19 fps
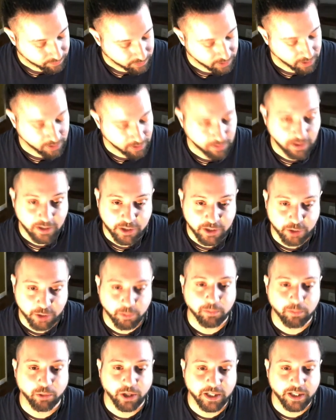Alright, so we're
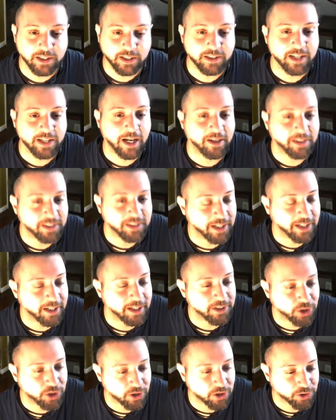breaking it down at the
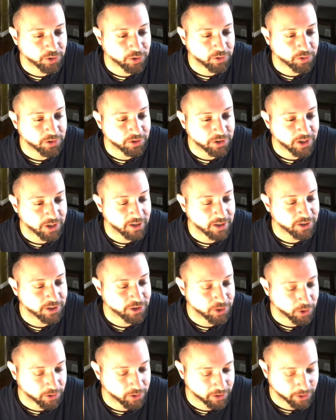end. Chuck Schuldner's got a
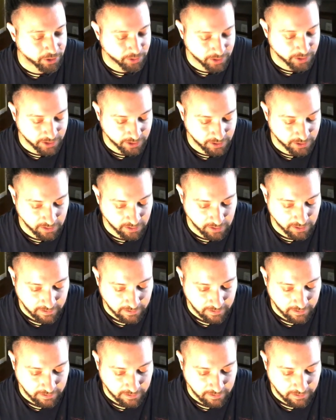solo here.